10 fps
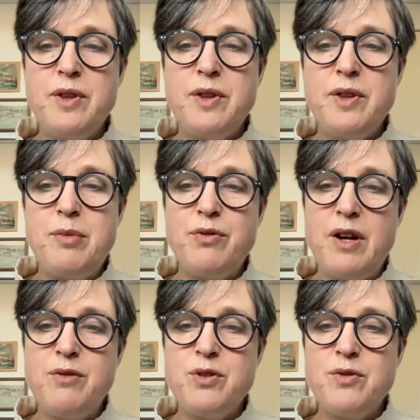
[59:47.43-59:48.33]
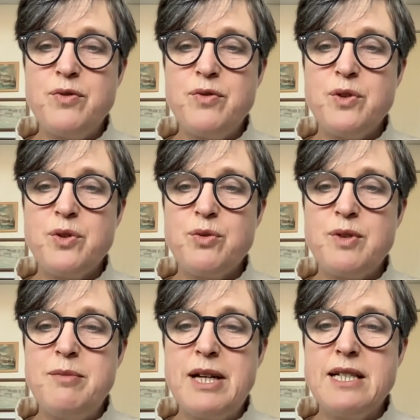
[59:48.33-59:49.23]
Would they be in favour of
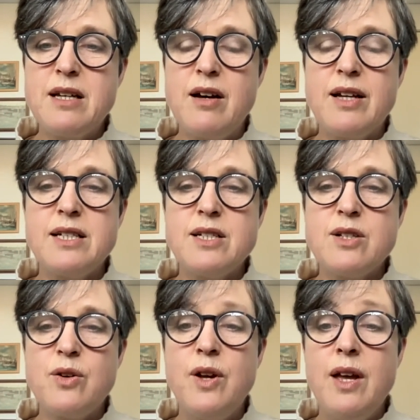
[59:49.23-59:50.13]
your three main targets?